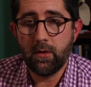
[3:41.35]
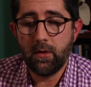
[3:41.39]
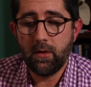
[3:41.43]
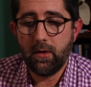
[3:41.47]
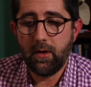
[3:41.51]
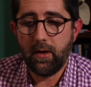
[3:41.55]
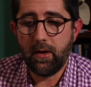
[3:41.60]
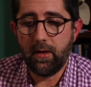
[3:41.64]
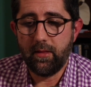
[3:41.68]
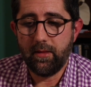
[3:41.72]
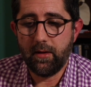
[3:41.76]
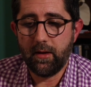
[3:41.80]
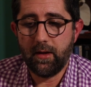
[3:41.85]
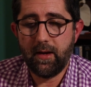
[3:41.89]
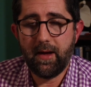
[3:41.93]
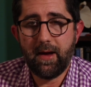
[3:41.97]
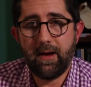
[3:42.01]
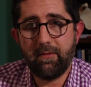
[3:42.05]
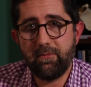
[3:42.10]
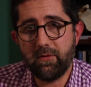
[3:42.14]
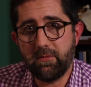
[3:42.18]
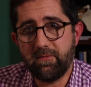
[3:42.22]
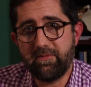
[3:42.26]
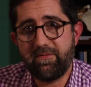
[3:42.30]
and then
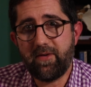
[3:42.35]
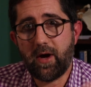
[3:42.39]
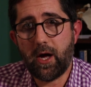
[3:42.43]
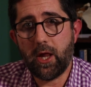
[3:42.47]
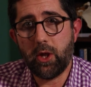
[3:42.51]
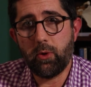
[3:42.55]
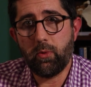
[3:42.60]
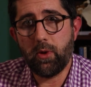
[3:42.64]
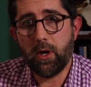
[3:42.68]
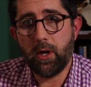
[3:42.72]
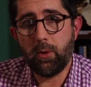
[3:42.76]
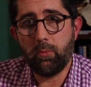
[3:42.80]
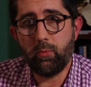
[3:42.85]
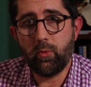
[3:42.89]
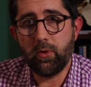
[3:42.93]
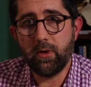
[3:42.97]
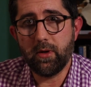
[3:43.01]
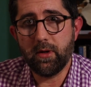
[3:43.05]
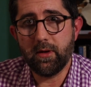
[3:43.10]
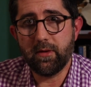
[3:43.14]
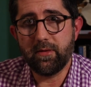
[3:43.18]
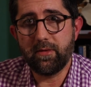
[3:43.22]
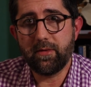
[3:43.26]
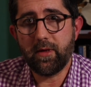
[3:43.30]
having them follow up
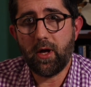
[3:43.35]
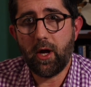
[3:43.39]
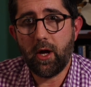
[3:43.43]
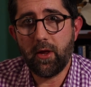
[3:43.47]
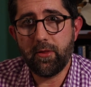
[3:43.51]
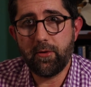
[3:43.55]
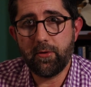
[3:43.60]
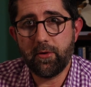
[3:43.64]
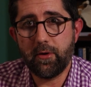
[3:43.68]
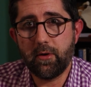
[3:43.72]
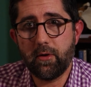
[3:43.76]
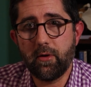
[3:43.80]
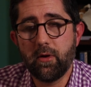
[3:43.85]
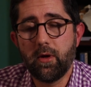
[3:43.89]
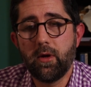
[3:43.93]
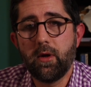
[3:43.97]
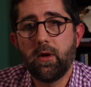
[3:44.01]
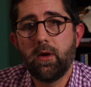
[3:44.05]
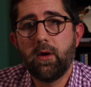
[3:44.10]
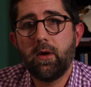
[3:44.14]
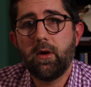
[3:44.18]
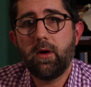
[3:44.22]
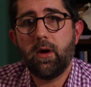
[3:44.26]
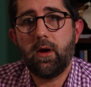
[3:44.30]
with other
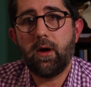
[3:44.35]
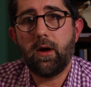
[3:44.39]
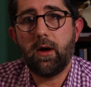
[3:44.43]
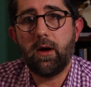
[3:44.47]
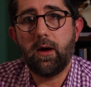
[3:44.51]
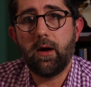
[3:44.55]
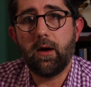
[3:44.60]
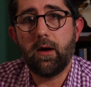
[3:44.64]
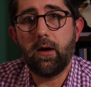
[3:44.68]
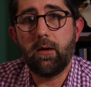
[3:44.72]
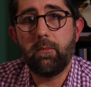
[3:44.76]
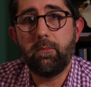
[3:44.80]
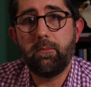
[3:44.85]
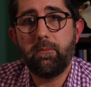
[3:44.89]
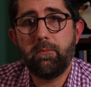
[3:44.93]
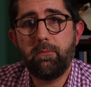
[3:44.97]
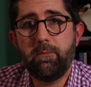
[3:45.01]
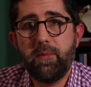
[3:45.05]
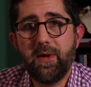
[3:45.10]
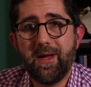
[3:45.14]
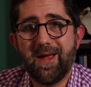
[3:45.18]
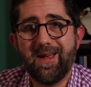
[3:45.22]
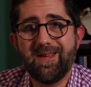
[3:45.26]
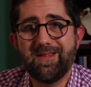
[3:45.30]

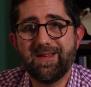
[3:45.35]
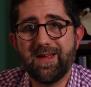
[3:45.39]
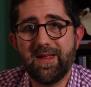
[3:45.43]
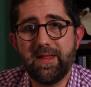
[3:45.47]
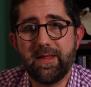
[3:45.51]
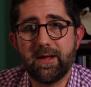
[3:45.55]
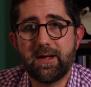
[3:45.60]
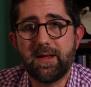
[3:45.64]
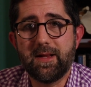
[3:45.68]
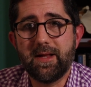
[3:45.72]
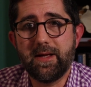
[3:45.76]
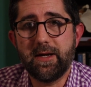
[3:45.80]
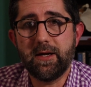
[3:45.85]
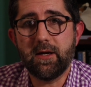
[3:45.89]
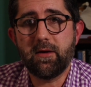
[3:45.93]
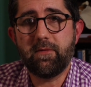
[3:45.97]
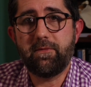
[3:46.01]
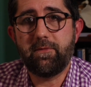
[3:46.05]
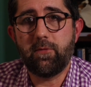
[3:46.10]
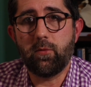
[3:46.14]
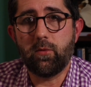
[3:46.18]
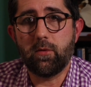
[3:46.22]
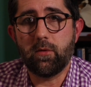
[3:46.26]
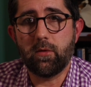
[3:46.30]
PAs in the clinic
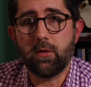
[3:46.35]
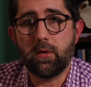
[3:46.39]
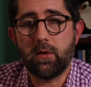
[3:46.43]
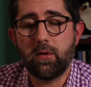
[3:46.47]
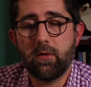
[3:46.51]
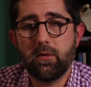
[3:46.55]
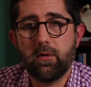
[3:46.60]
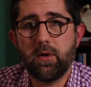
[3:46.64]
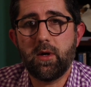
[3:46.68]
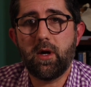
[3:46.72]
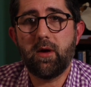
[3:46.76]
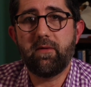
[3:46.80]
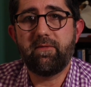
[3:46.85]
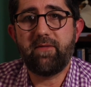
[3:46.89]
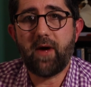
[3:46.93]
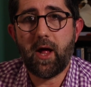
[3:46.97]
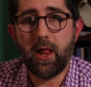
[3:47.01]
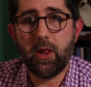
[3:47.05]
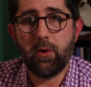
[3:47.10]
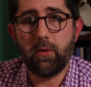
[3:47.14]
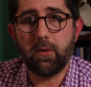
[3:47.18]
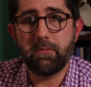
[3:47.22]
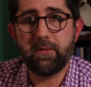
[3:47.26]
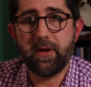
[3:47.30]
for
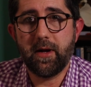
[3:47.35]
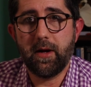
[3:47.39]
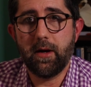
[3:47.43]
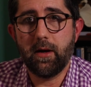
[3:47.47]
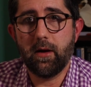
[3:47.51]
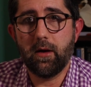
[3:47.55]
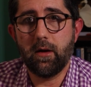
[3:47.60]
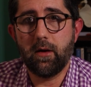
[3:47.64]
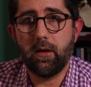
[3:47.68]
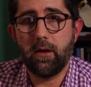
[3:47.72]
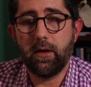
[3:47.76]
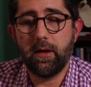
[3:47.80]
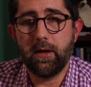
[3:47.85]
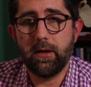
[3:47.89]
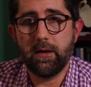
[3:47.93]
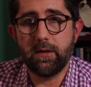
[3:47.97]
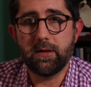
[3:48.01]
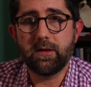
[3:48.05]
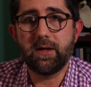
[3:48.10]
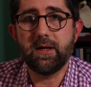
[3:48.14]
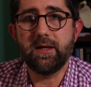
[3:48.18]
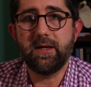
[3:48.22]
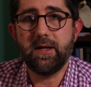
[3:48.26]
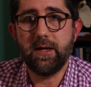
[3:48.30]
follow-up care
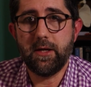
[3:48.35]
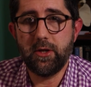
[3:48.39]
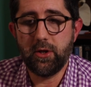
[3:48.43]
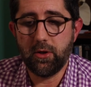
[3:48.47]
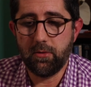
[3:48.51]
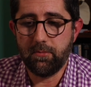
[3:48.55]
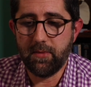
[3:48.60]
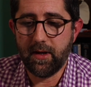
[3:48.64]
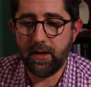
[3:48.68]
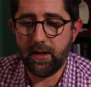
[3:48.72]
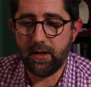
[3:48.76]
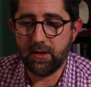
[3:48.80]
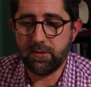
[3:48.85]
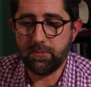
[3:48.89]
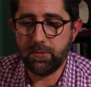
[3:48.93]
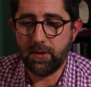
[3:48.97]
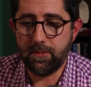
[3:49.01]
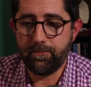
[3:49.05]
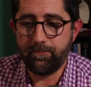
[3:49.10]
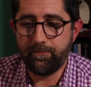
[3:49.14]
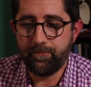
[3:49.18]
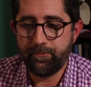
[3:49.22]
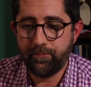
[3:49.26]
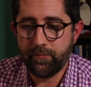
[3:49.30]
and continued
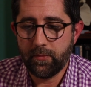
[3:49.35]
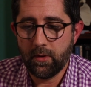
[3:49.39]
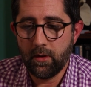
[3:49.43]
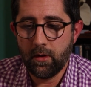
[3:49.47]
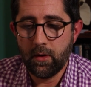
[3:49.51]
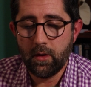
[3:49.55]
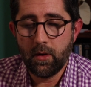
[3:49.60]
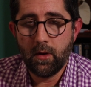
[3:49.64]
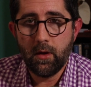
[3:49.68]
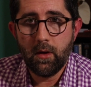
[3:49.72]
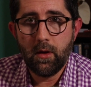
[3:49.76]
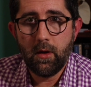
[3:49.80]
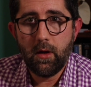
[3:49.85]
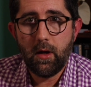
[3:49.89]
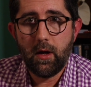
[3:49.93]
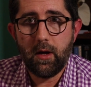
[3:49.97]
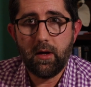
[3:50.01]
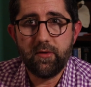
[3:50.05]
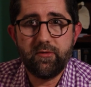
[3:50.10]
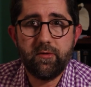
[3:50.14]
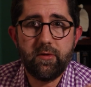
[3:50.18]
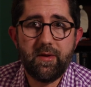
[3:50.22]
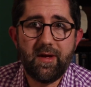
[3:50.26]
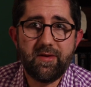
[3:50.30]
management.
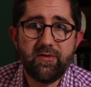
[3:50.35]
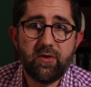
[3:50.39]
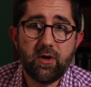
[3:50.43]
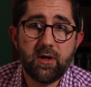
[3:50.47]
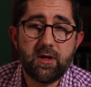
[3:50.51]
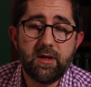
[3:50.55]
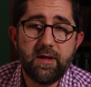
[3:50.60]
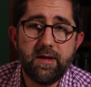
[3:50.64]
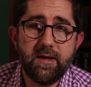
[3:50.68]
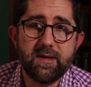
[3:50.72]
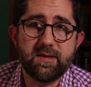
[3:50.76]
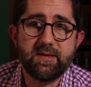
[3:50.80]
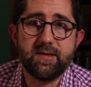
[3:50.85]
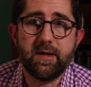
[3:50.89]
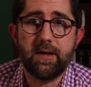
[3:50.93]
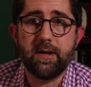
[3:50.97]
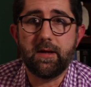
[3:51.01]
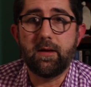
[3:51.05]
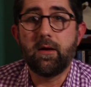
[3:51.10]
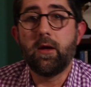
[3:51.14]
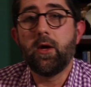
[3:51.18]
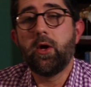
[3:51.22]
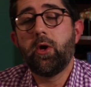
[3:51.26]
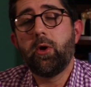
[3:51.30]
So that's our clinic
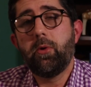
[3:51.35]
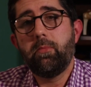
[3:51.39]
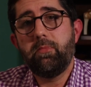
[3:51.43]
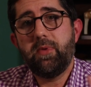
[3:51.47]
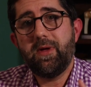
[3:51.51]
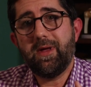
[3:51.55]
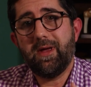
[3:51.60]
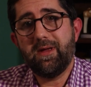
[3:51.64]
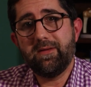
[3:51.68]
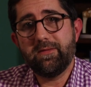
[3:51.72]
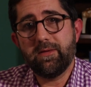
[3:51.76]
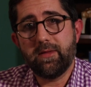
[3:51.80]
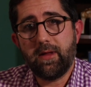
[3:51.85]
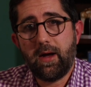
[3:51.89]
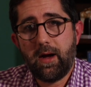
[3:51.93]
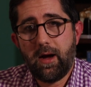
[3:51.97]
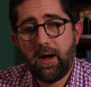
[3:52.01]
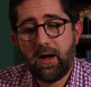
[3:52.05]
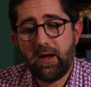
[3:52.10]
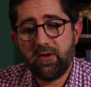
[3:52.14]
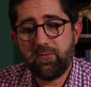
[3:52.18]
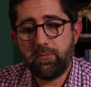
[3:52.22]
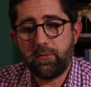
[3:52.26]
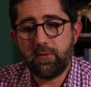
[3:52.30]
setting. PAs in the
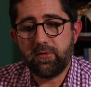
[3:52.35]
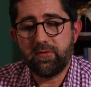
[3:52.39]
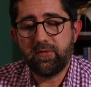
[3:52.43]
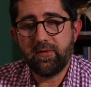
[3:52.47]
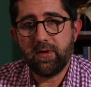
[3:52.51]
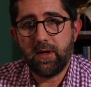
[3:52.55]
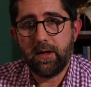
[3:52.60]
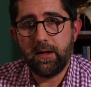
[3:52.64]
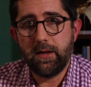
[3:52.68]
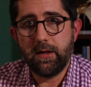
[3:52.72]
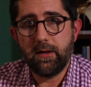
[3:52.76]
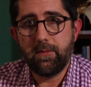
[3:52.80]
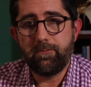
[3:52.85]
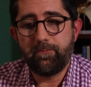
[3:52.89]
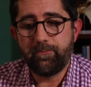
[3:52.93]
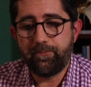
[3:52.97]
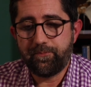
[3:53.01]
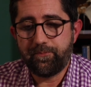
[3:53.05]
hospital setting,